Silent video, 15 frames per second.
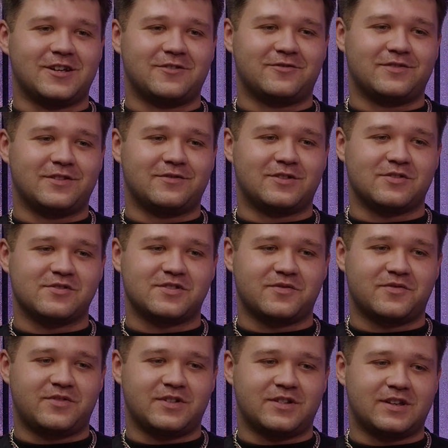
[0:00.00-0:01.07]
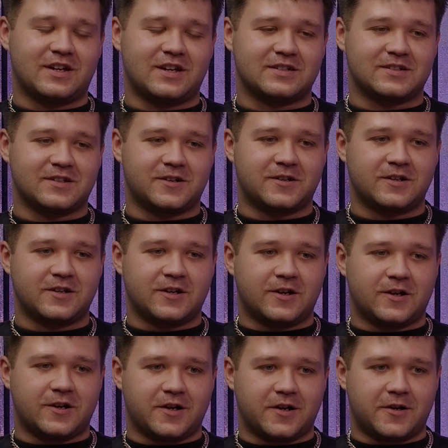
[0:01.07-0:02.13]
You've done something there. So,
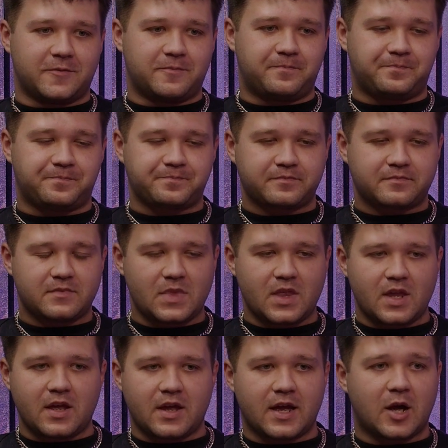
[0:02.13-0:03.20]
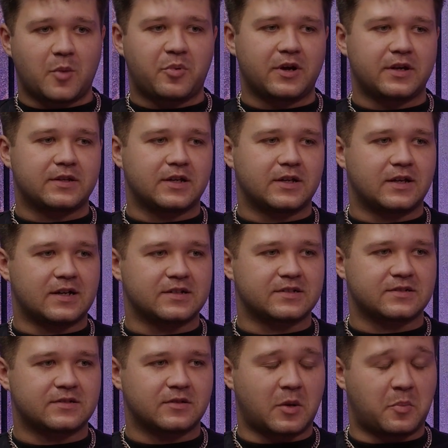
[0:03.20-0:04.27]
I played
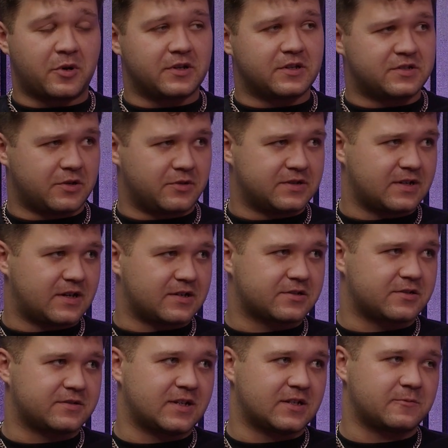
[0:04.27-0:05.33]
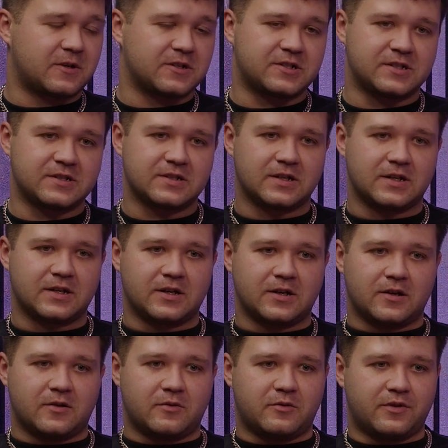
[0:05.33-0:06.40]
the 2 international test matches
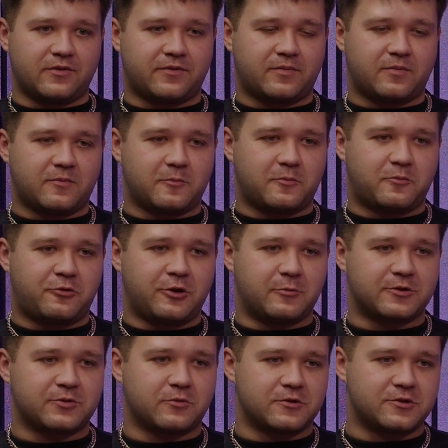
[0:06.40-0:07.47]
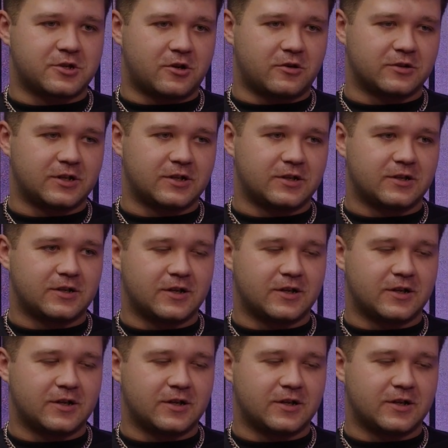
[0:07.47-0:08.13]
with pretty much one shoulder.